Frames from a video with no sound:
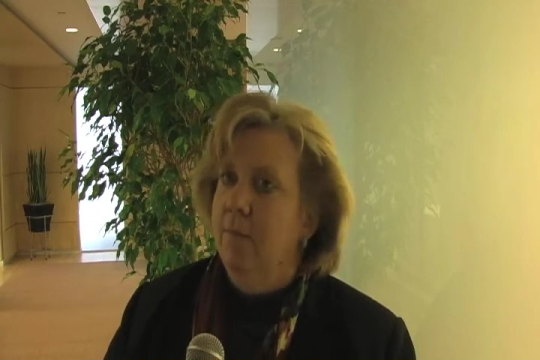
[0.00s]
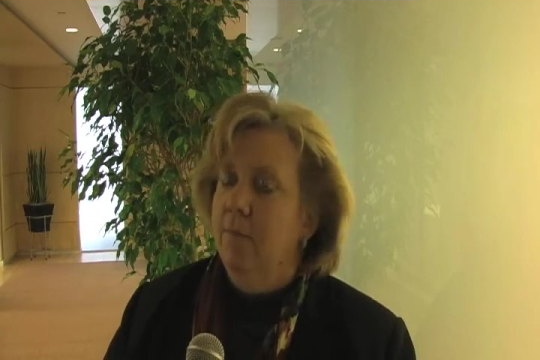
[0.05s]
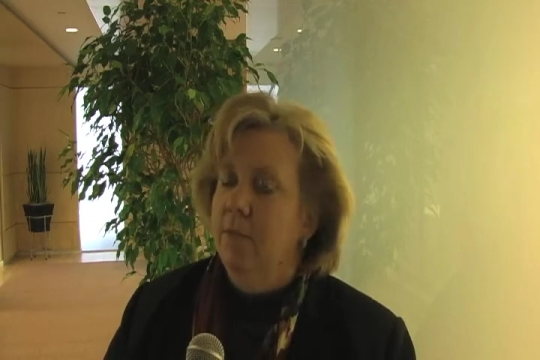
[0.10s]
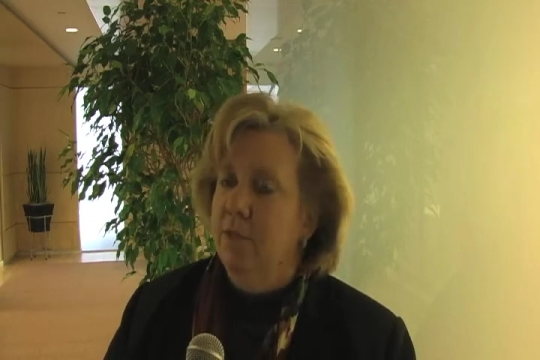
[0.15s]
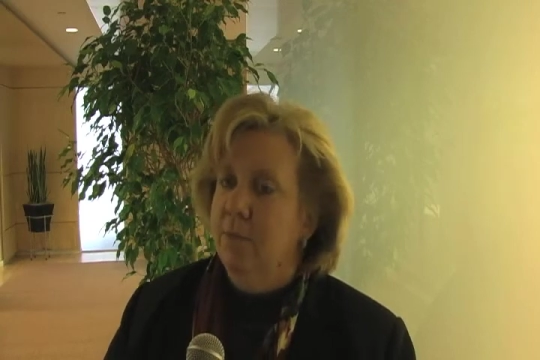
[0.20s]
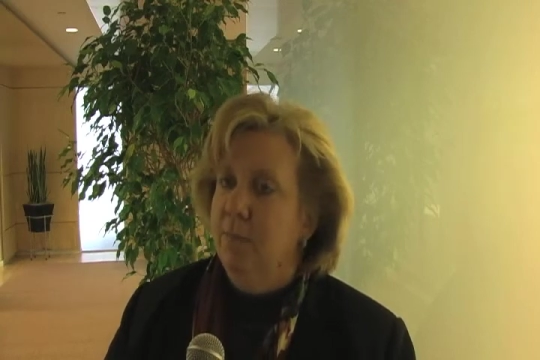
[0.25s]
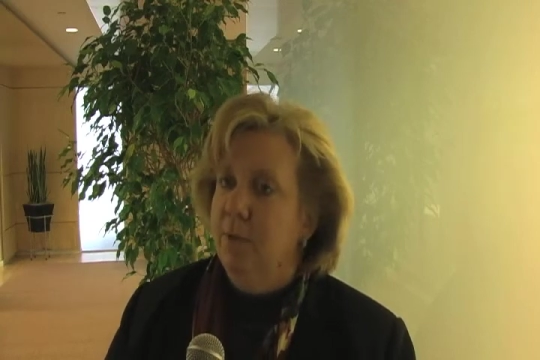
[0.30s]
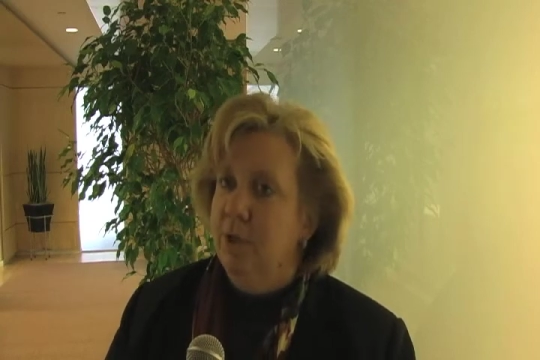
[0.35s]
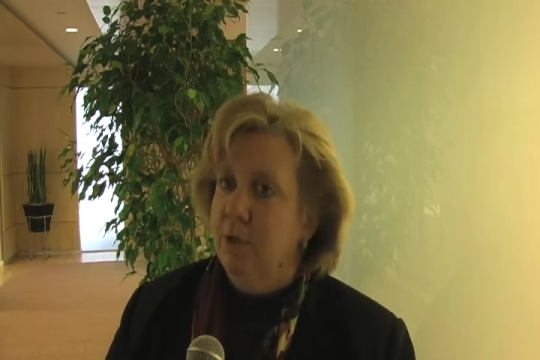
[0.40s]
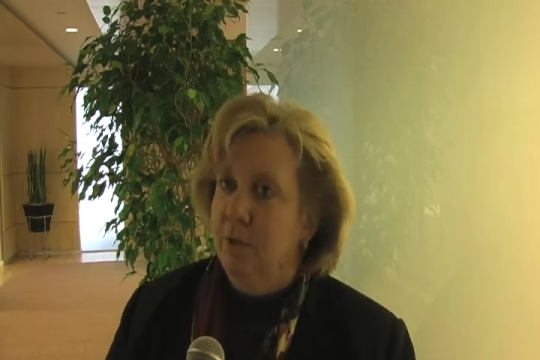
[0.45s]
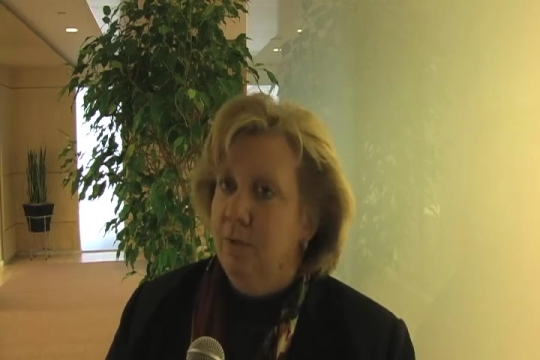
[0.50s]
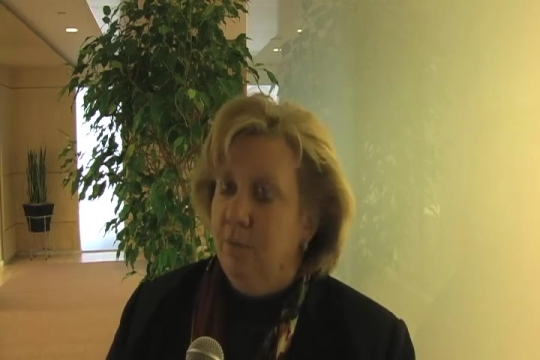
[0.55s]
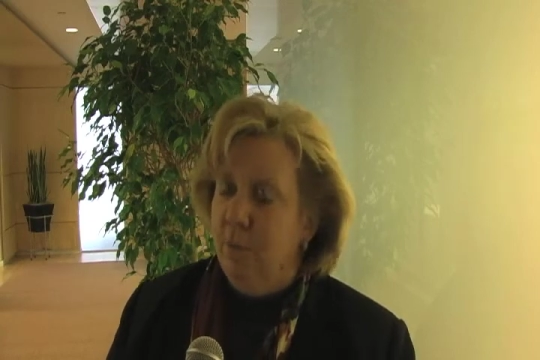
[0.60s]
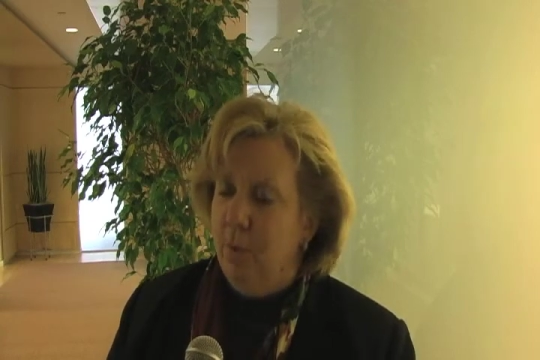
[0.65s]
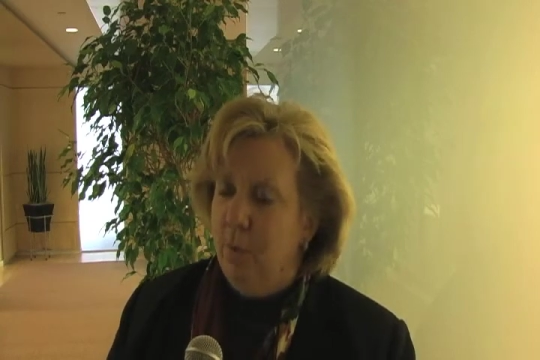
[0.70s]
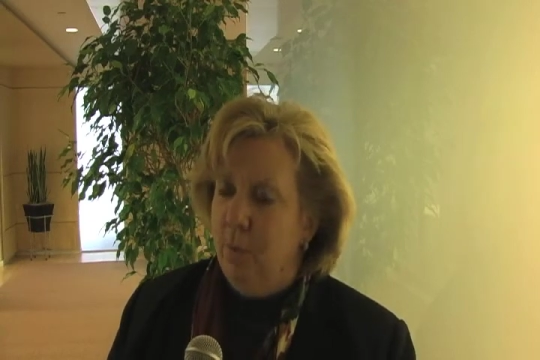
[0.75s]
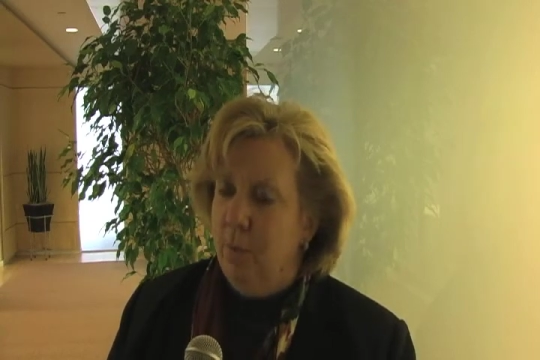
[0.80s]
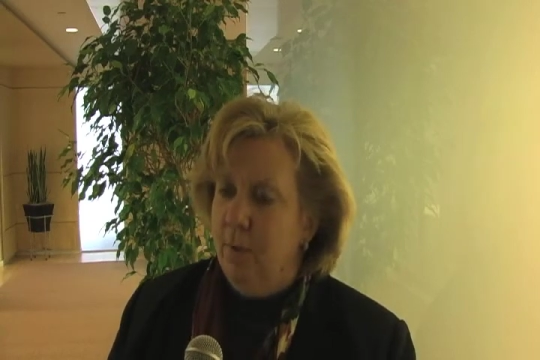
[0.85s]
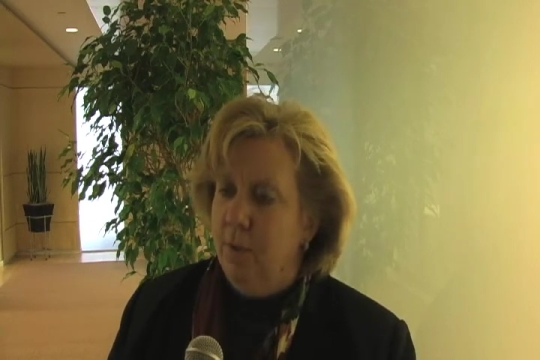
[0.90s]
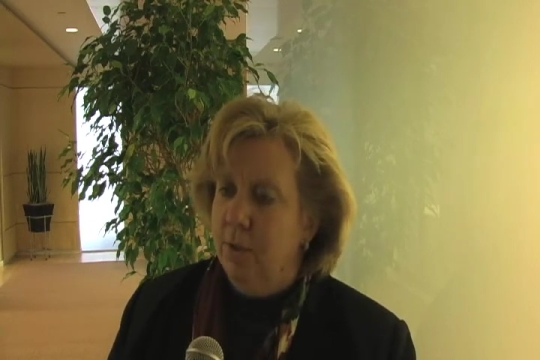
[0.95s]
especially
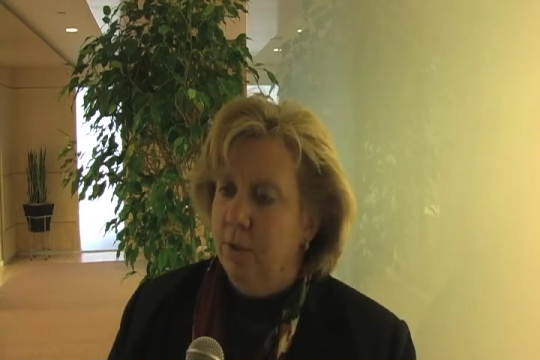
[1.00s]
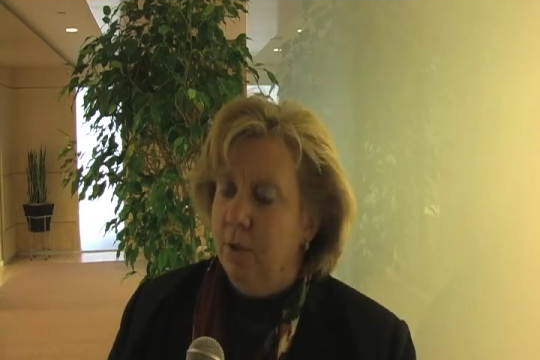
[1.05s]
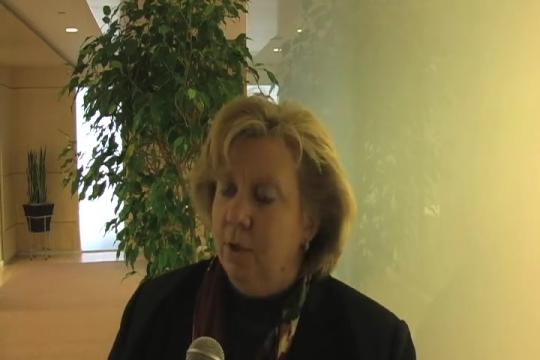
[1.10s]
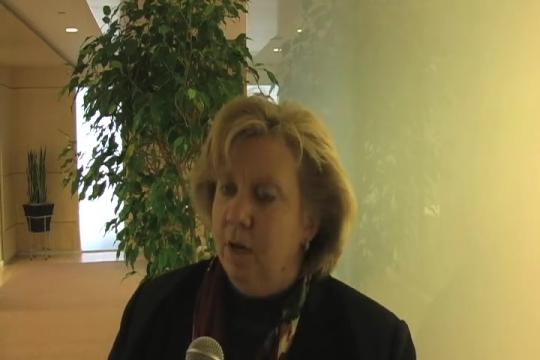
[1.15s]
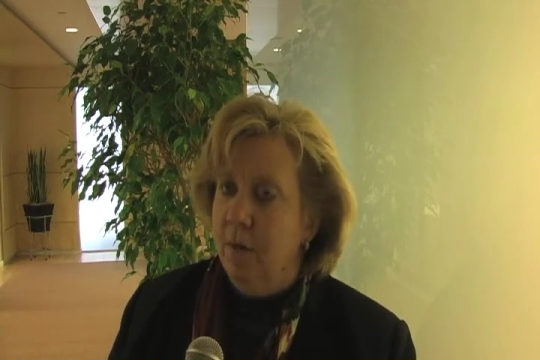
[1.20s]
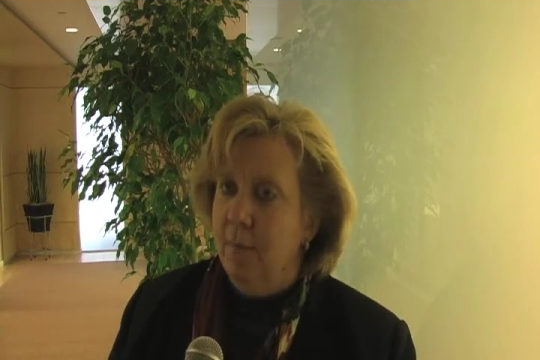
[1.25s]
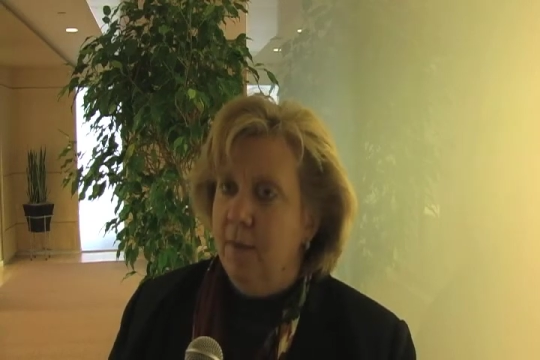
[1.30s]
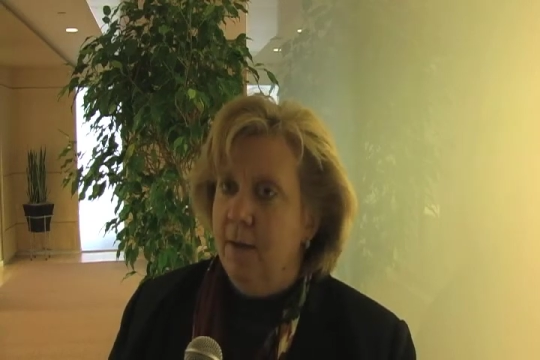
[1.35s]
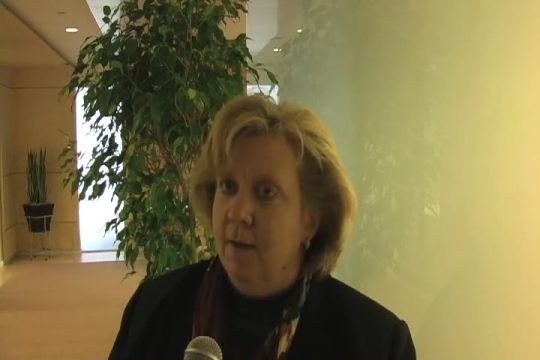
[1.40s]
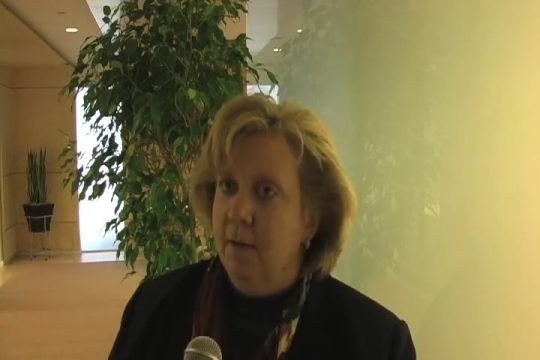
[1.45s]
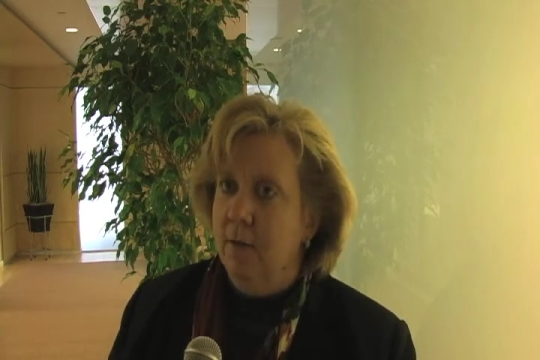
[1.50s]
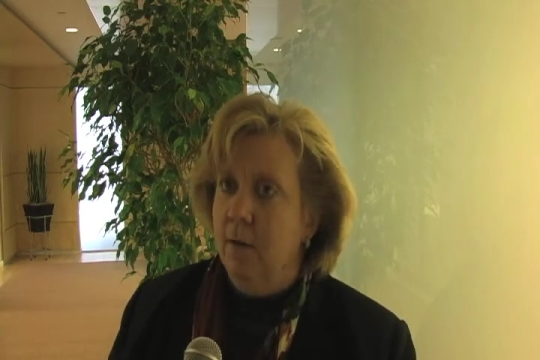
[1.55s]
when we talk about